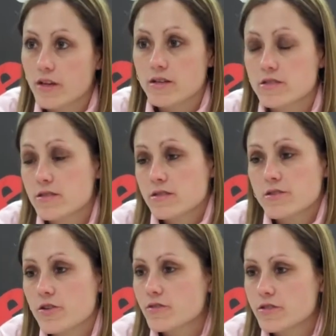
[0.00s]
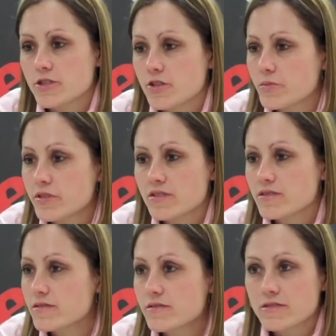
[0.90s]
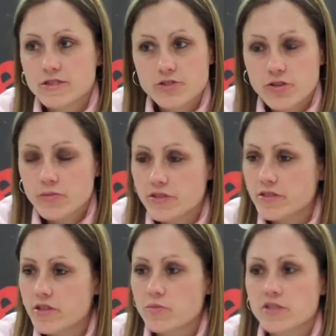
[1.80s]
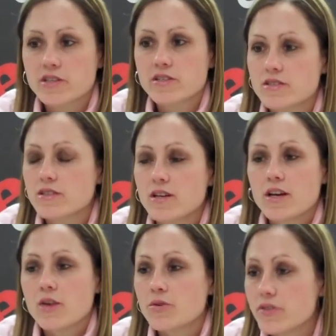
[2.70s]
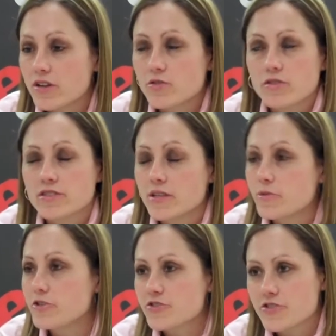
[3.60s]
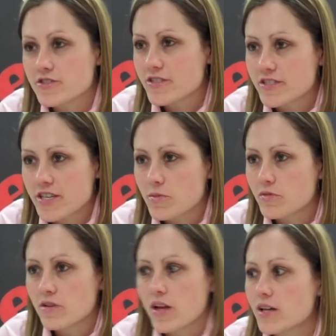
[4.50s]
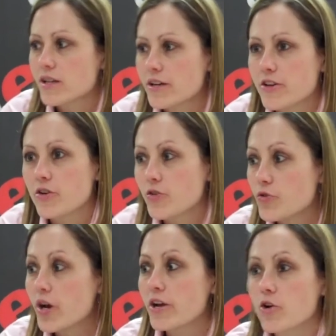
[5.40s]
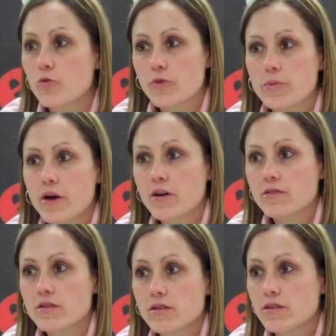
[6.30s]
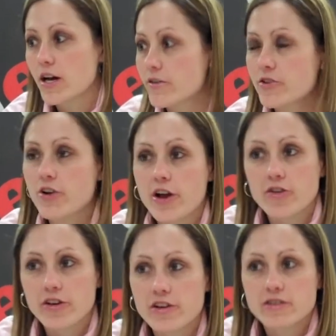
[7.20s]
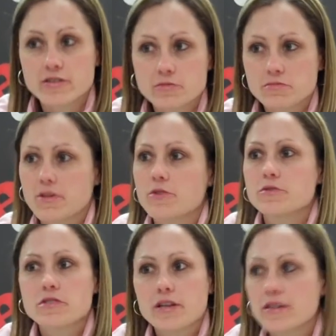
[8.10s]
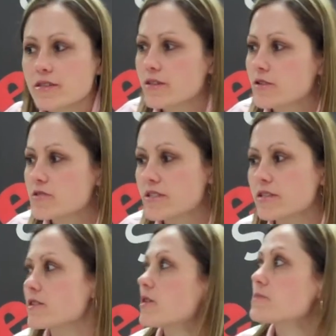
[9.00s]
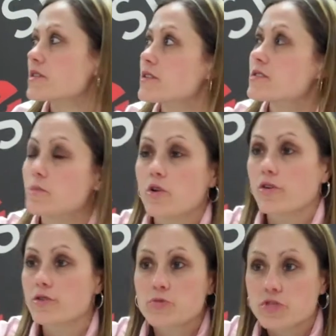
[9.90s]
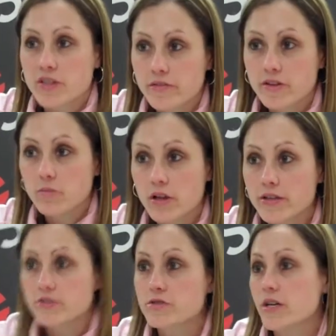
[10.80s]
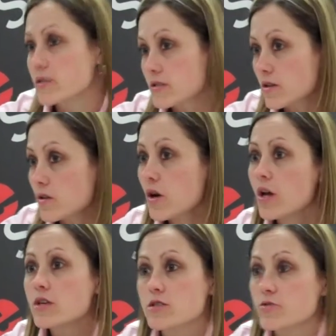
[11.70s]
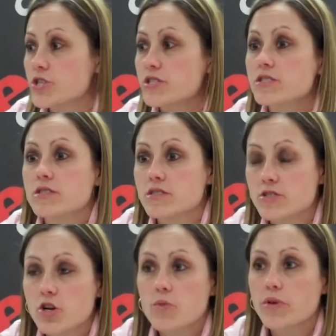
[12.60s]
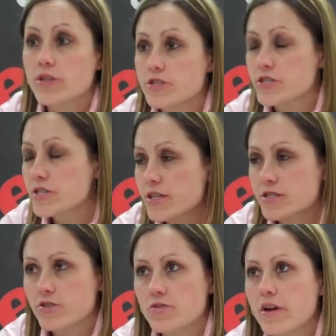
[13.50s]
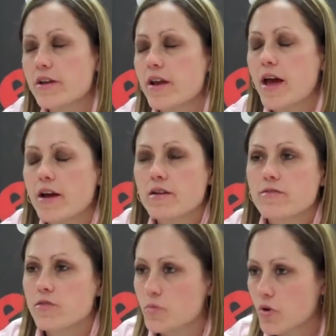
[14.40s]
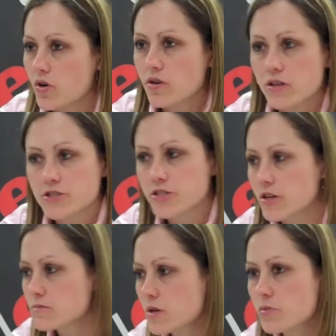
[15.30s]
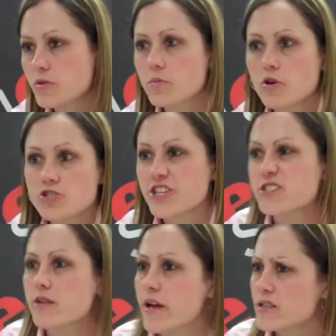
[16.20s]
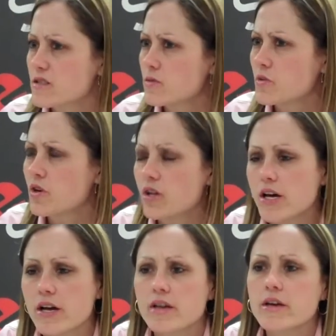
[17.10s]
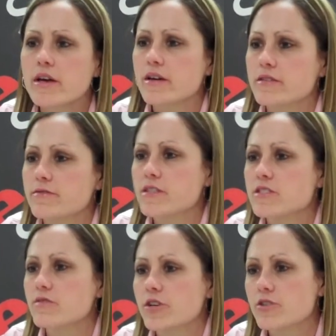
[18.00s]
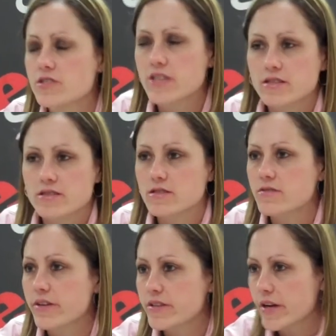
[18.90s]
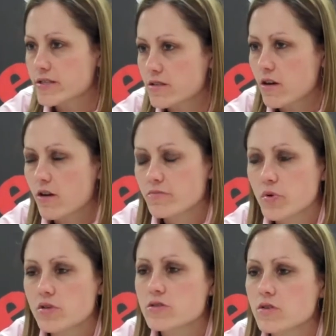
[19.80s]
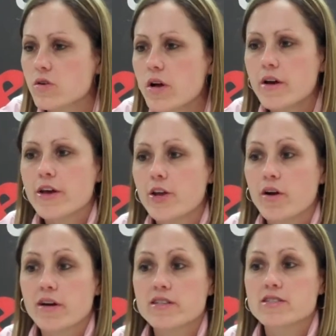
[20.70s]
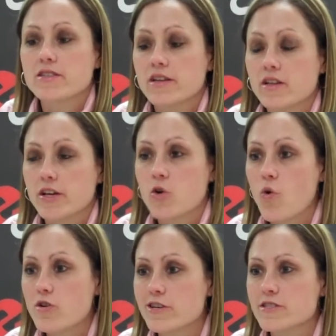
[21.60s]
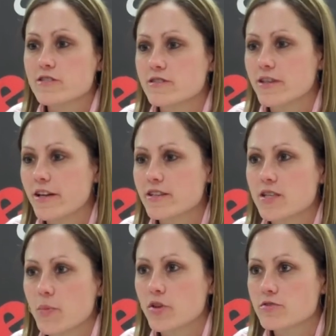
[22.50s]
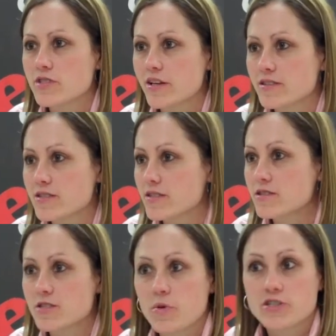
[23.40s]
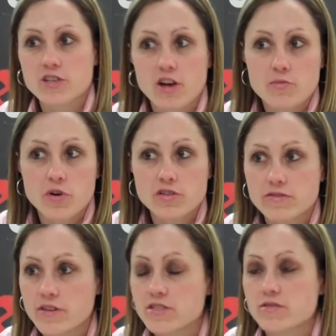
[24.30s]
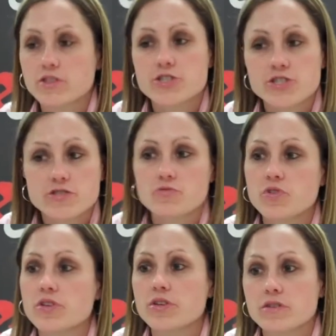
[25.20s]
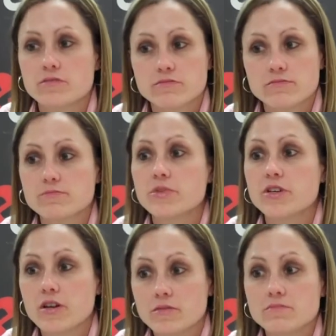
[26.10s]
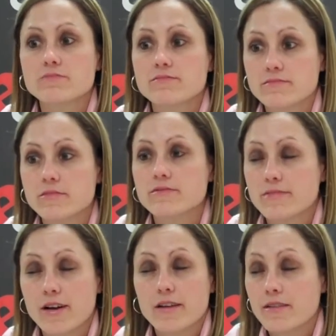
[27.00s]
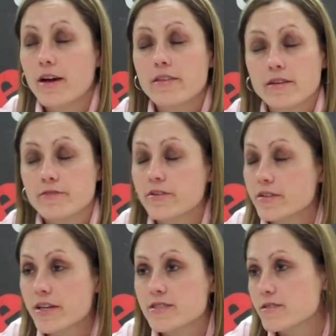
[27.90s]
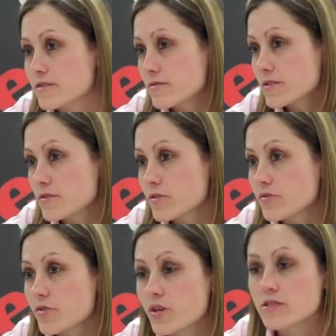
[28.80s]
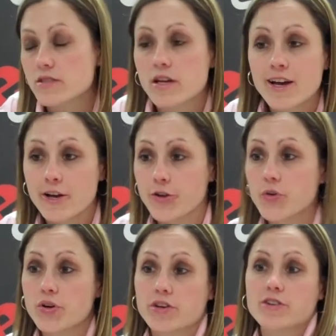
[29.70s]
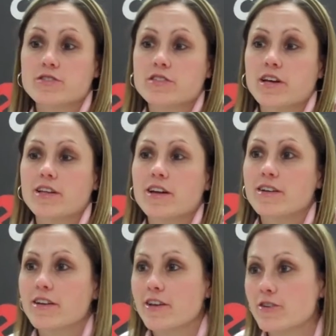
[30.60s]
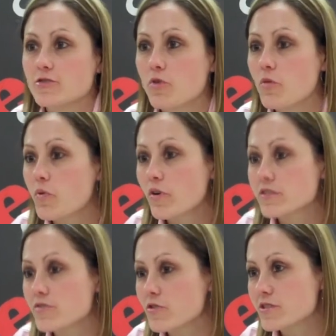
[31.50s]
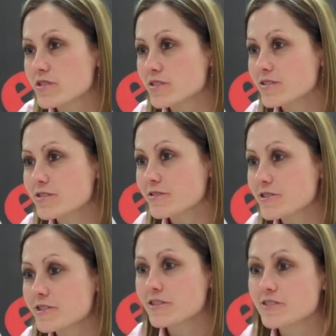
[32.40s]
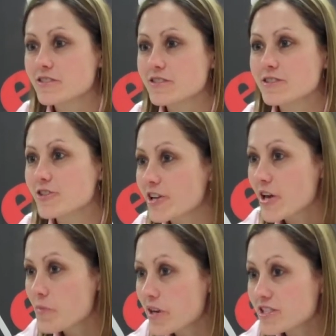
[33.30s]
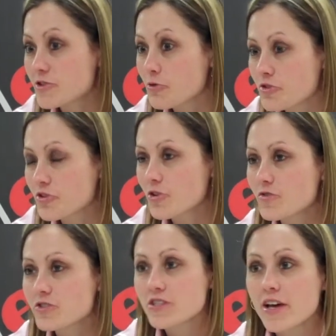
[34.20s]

Yeah, just her determined, extremely determined kid. And we talk to our team. We use her as an example a lot. Like, you know, you got to go rebound out of your area, is how we say it. You know, Sid comes and gets the ball, and she wasn't even in the play 2 seconds ago. So she just is determined. She has a great knack for the ball. Like, she comes up with the ball. She gets her hands on the ball a lot. And defensively, her sense is fantastic off ball. So, you know, I honestly think, like, Courtney's getting some of those tendencies, especially off ball defensively. She's really become, I think, fantastic defensively for us. And you look at her stat line, you know, 12 points, 4 assists, 3 steals in 38 minutes, no turnovers.